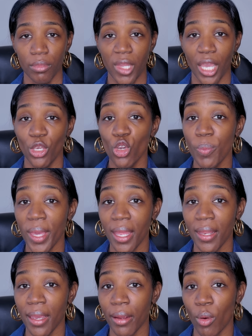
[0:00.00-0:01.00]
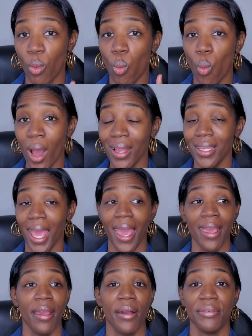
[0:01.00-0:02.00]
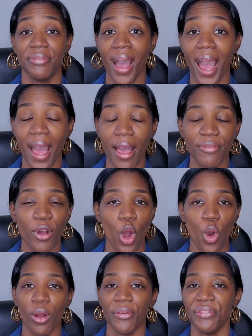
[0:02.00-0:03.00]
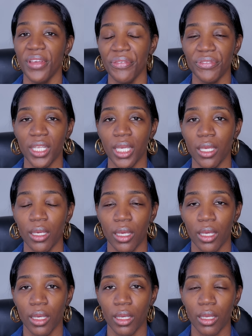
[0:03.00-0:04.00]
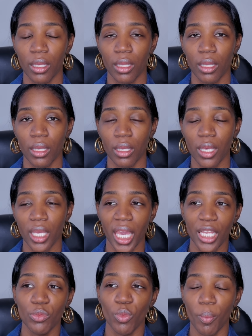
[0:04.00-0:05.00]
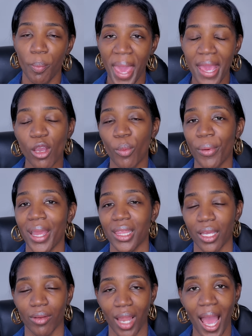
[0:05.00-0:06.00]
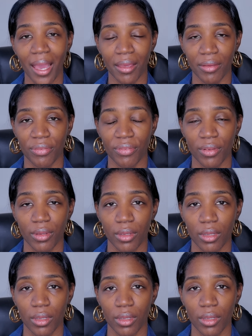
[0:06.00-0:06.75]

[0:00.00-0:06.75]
That you being there one day, 5 or 50, can make or break their life.